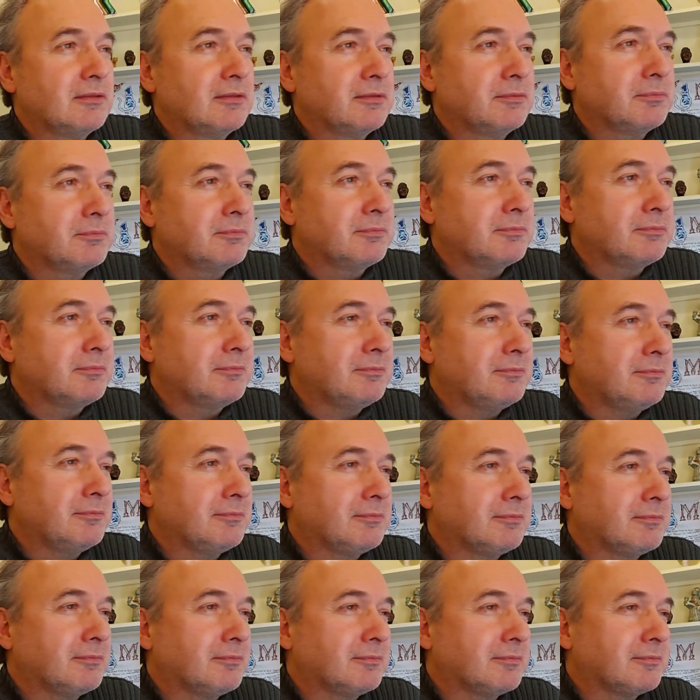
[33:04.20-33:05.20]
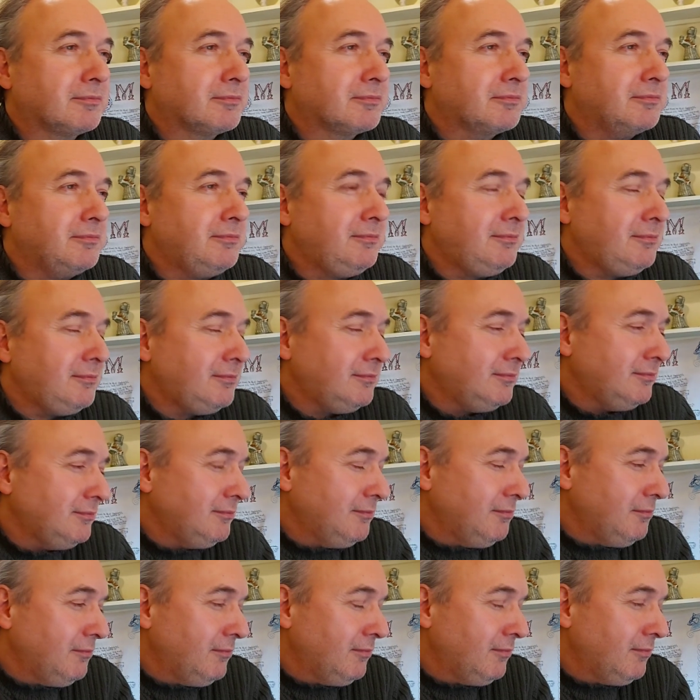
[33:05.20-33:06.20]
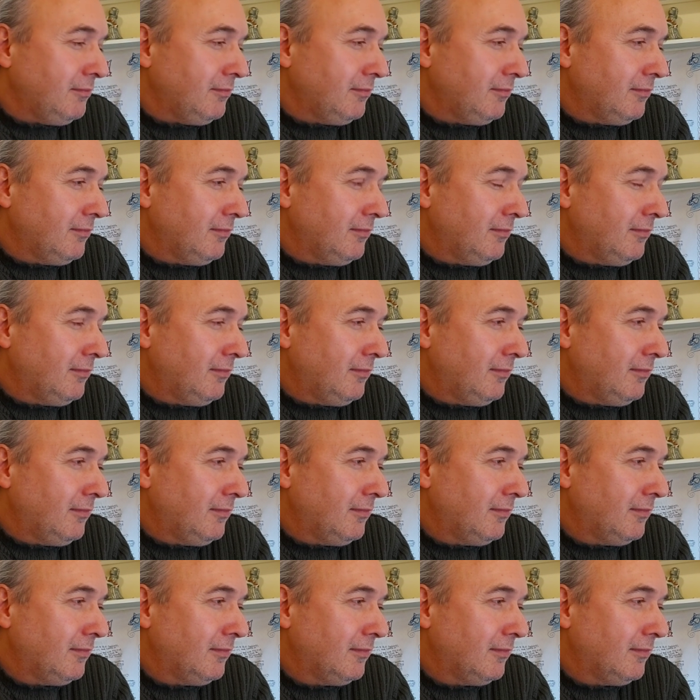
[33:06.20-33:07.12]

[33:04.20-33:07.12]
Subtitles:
Nobody speaks.